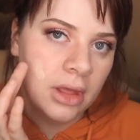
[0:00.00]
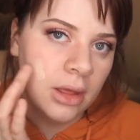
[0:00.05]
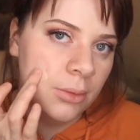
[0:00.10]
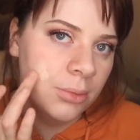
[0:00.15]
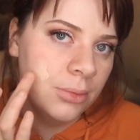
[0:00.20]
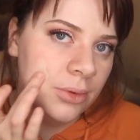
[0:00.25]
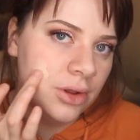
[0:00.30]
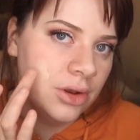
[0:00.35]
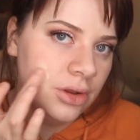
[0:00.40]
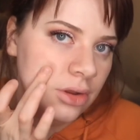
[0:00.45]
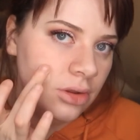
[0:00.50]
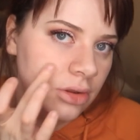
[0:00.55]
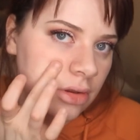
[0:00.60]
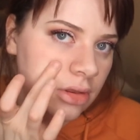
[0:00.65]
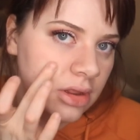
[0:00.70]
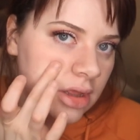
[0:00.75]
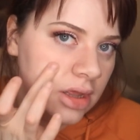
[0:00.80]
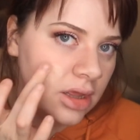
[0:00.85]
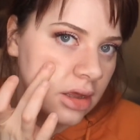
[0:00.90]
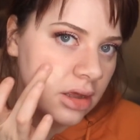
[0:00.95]

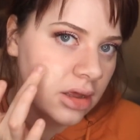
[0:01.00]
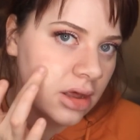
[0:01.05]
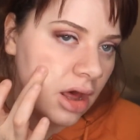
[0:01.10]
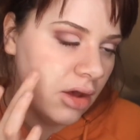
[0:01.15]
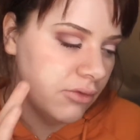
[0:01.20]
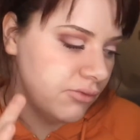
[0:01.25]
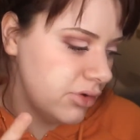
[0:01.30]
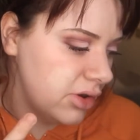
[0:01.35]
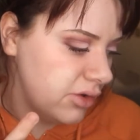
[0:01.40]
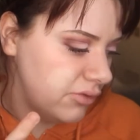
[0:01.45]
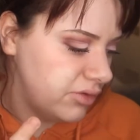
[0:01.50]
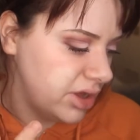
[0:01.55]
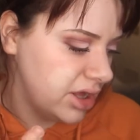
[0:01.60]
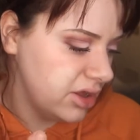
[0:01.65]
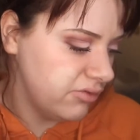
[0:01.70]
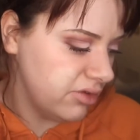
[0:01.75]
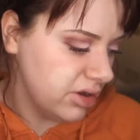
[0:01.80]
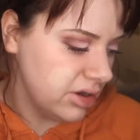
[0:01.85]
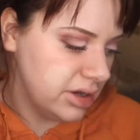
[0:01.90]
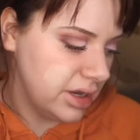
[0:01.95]

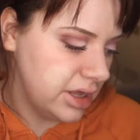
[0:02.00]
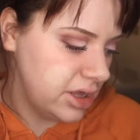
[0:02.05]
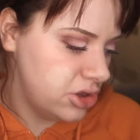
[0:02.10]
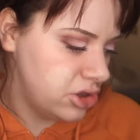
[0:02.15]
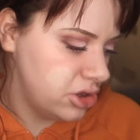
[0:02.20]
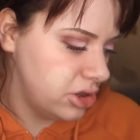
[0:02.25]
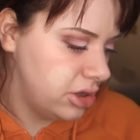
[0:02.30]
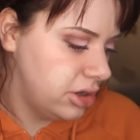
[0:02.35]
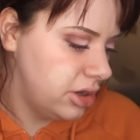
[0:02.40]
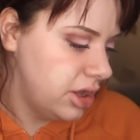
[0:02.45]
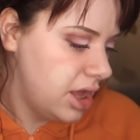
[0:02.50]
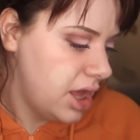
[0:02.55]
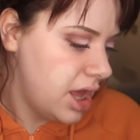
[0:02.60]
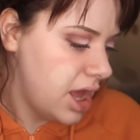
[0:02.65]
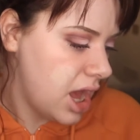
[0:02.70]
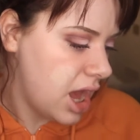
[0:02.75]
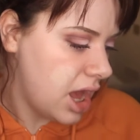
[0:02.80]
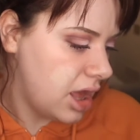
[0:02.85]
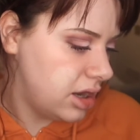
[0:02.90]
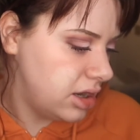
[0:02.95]
FX foundation,
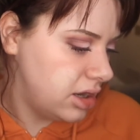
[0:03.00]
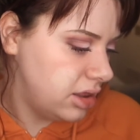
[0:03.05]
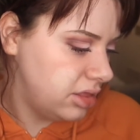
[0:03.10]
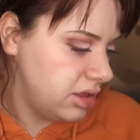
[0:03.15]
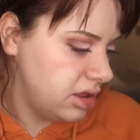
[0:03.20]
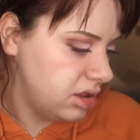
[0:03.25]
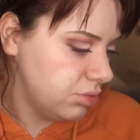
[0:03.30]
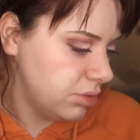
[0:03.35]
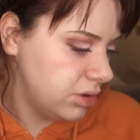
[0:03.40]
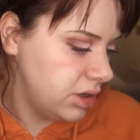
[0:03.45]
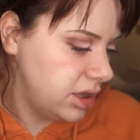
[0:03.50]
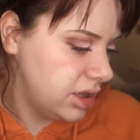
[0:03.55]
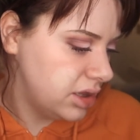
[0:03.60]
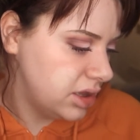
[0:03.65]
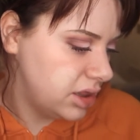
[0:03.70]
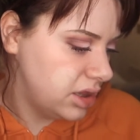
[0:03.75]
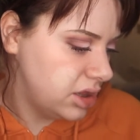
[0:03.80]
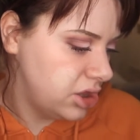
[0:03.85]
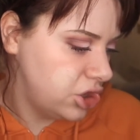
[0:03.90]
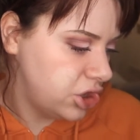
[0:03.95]
and this one is
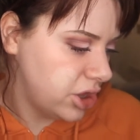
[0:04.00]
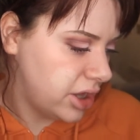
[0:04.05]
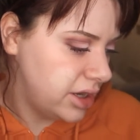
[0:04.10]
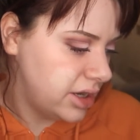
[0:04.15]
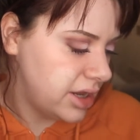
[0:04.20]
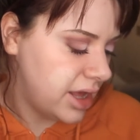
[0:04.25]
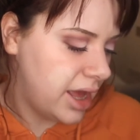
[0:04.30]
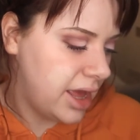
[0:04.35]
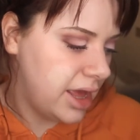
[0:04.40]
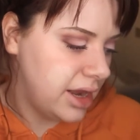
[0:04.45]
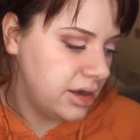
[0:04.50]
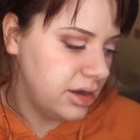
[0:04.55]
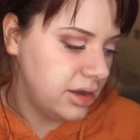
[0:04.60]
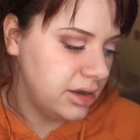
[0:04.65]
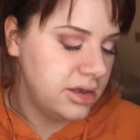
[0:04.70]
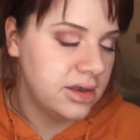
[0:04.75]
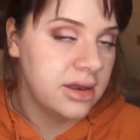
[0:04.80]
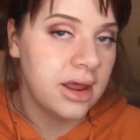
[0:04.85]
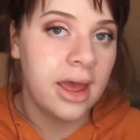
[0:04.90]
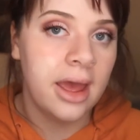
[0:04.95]
in the shade
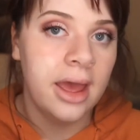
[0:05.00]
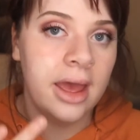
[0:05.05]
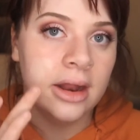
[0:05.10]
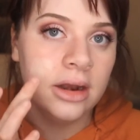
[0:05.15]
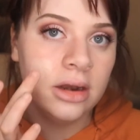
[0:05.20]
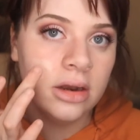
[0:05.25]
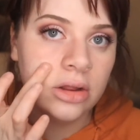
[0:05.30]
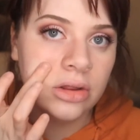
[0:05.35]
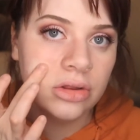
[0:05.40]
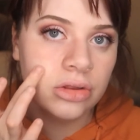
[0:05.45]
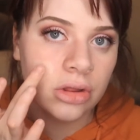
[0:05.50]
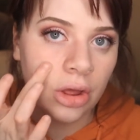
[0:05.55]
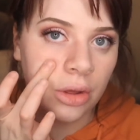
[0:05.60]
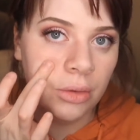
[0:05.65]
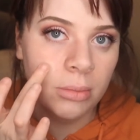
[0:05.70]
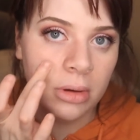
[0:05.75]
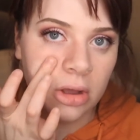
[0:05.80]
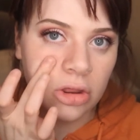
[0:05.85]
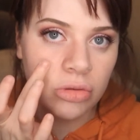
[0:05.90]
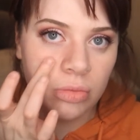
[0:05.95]
N10, so
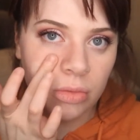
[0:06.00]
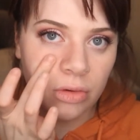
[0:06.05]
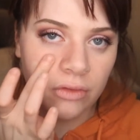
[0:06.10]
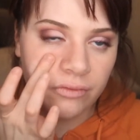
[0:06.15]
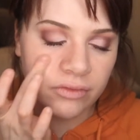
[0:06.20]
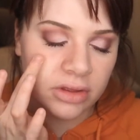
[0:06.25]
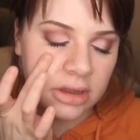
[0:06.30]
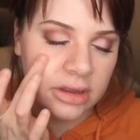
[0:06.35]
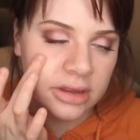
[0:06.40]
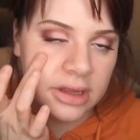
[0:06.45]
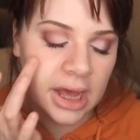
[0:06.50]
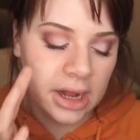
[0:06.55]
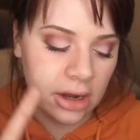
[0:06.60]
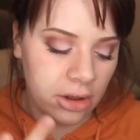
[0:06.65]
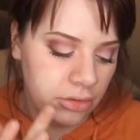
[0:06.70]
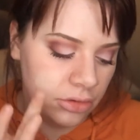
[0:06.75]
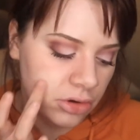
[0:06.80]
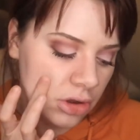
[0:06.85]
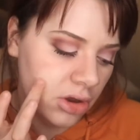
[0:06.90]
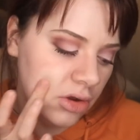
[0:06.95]
much more of a
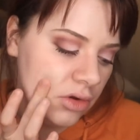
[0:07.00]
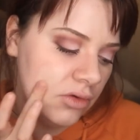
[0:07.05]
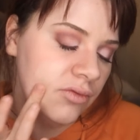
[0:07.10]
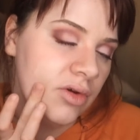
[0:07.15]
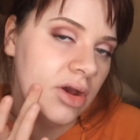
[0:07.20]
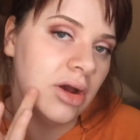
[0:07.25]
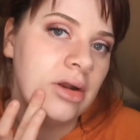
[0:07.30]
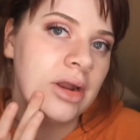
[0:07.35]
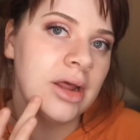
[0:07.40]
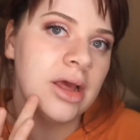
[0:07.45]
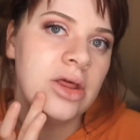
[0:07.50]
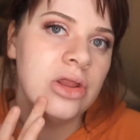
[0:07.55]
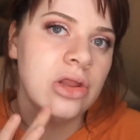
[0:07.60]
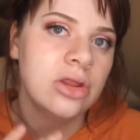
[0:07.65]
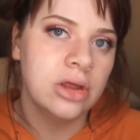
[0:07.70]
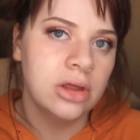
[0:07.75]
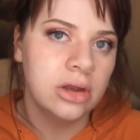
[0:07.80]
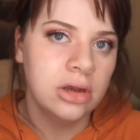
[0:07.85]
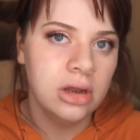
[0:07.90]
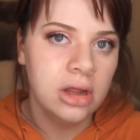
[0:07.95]
yellow tone
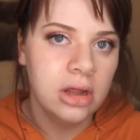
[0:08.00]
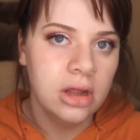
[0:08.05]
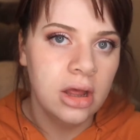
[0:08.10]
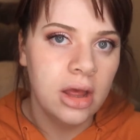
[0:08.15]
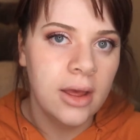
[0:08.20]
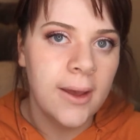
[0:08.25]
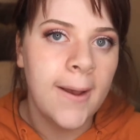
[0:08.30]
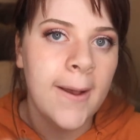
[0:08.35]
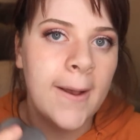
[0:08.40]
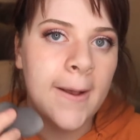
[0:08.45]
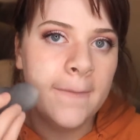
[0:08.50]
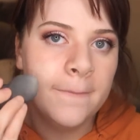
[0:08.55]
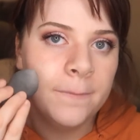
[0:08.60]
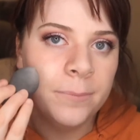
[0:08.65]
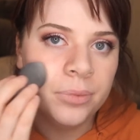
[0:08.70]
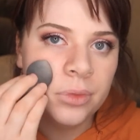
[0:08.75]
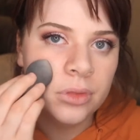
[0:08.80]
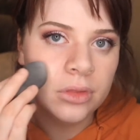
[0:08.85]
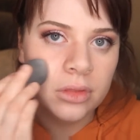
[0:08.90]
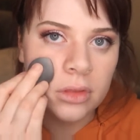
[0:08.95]
foundation.
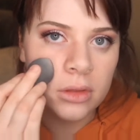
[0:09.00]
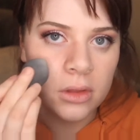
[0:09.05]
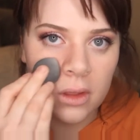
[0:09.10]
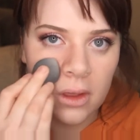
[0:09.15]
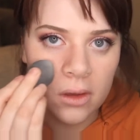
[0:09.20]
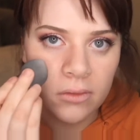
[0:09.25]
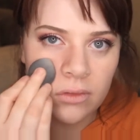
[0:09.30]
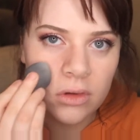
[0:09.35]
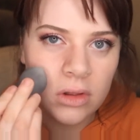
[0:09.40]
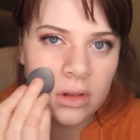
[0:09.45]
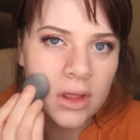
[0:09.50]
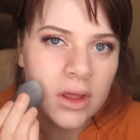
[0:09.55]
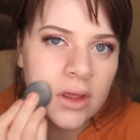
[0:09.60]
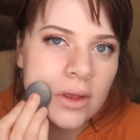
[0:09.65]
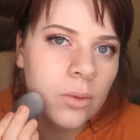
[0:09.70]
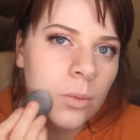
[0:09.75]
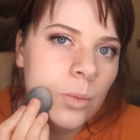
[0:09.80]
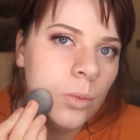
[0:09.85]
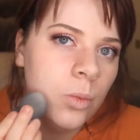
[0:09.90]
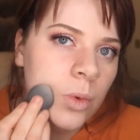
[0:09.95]
I've got
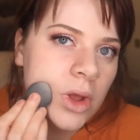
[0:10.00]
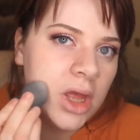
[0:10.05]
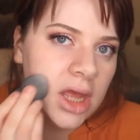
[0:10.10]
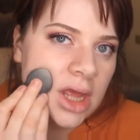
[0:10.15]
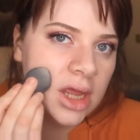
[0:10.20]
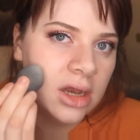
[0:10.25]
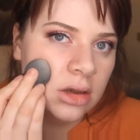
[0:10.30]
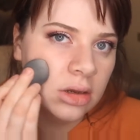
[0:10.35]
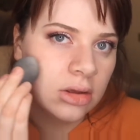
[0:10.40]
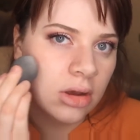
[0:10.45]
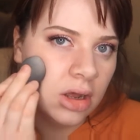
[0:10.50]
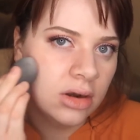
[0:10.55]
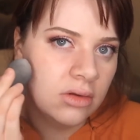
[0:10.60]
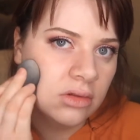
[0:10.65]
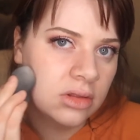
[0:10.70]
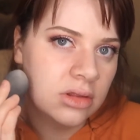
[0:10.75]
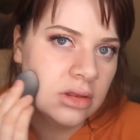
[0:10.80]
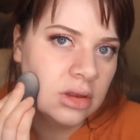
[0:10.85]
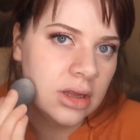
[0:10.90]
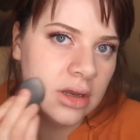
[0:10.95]
like a weird kind
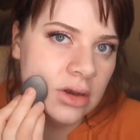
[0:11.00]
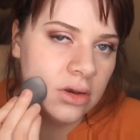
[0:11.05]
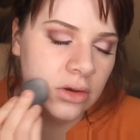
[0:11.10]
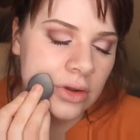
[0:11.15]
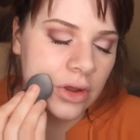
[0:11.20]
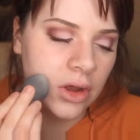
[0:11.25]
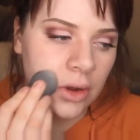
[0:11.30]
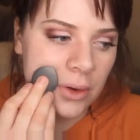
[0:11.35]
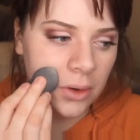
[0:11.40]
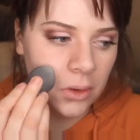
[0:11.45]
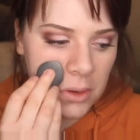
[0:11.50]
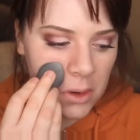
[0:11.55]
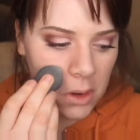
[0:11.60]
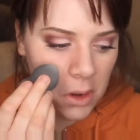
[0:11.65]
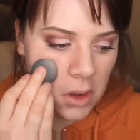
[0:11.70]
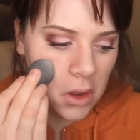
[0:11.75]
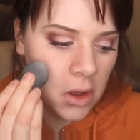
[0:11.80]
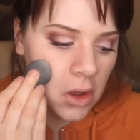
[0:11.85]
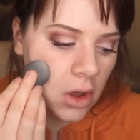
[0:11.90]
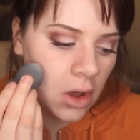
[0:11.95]
of skin tone.
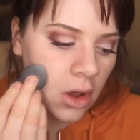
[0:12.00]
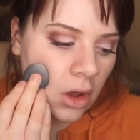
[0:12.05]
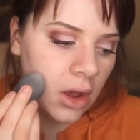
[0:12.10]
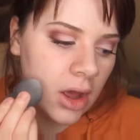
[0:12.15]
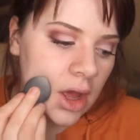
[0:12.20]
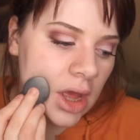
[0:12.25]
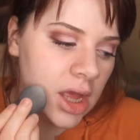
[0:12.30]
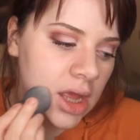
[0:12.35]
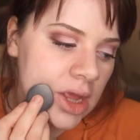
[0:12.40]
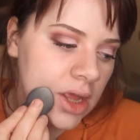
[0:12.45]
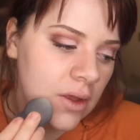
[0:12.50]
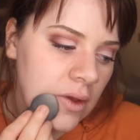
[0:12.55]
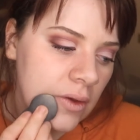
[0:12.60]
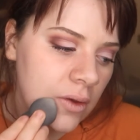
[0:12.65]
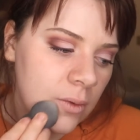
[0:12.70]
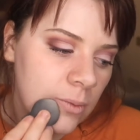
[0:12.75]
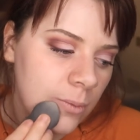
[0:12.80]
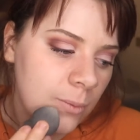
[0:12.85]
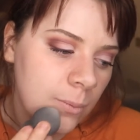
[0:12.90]
I